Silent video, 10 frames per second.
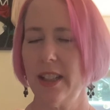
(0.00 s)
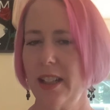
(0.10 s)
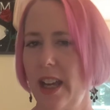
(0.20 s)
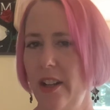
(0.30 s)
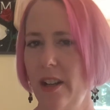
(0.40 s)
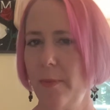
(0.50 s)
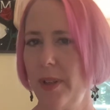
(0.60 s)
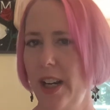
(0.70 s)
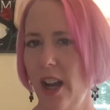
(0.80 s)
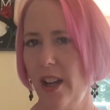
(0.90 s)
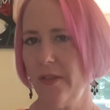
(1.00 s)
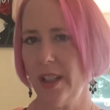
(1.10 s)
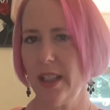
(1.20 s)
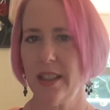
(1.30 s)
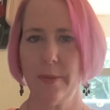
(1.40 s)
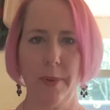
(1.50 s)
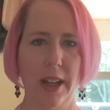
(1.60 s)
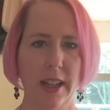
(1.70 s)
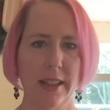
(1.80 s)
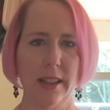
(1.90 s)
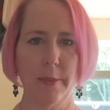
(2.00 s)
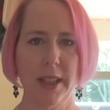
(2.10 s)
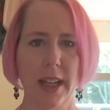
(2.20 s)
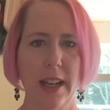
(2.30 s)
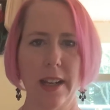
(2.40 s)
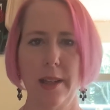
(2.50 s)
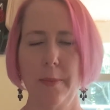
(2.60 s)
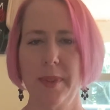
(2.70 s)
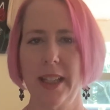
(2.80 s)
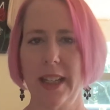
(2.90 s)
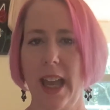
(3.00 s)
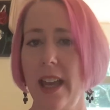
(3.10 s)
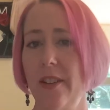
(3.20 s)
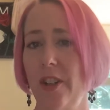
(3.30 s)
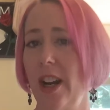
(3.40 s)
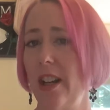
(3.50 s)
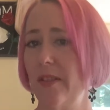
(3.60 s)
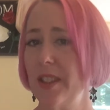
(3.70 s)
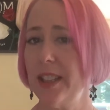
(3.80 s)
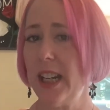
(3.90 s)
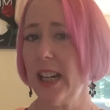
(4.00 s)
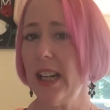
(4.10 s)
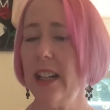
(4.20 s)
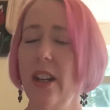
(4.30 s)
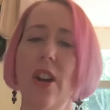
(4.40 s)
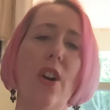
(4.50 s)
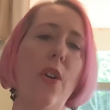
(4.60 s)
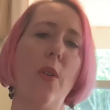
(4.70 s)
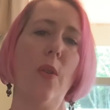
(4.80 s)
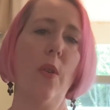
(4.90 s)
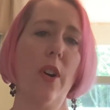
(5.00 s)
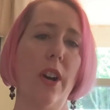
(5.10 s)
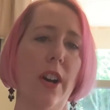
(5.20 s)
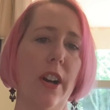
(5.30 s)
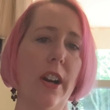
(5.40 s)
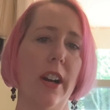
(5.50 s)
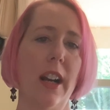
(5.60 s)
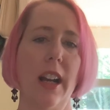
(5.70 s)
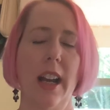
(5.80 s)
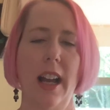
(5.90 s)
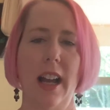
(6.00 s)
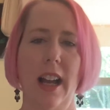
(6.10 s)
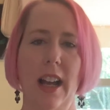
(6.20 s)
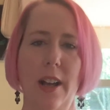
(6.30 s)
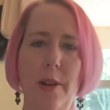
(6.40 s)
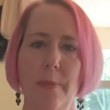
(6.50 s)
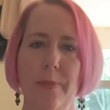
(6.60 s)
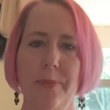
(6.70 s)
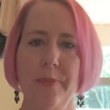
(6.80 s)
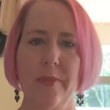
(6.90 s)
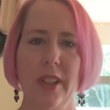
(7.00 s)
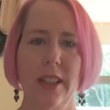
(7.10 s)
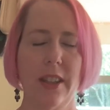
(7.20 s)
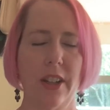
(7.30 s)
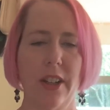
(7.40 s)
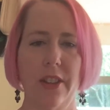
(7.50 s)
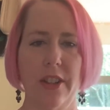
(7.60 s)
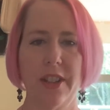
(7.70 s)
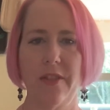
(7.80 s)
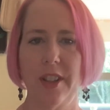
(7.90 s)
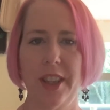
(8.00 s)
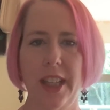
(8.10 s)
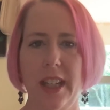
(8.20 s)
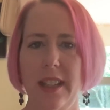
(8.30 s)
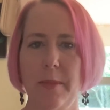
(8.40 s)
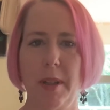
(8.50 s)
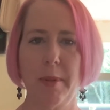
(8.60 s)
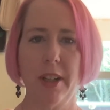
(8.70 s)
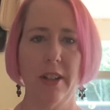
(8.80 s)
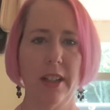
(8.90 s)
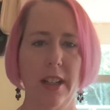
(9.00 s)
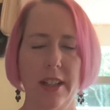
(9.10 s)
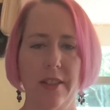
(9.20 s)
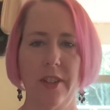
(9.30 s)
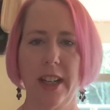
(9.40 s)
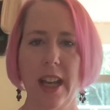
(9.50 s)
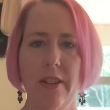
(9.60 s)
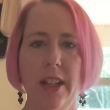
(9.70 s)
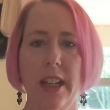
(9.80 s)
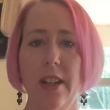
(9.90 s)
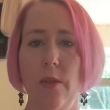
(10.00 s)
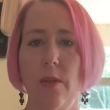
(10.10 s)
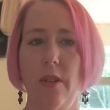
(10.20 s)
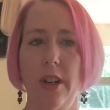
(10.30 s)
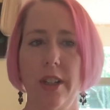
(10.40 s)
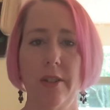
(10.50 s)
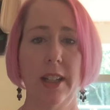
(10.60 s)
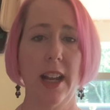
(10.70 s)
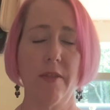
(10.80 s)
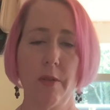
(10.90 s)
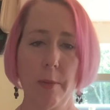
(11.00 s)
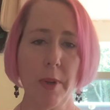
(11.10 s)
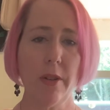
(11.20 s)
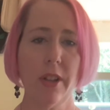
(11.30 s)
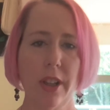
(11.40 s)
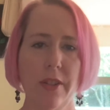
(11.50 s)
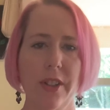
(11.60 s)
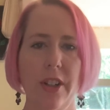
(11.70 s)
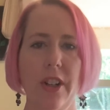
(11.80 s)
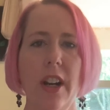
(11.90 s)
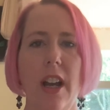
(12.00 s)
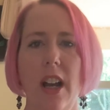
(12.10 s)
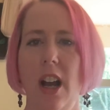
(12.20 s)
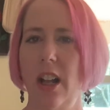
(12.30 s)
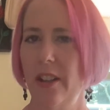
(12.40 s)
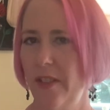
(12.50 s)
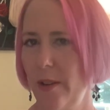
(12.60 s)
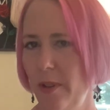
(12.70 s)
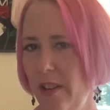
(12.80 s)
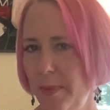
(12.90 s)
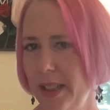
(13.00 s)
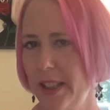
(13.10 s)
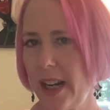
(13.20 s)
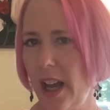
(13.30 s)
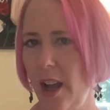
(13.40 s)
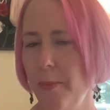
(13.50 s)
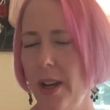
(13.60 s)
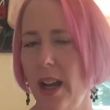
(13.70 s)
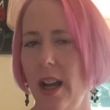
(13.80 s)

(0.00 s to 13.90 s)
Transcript: the title company office, but sometimes, again, if you're out of state, or there are different things, maybe you're in a different county, or you need to have a remote closer, all of that will have been set up,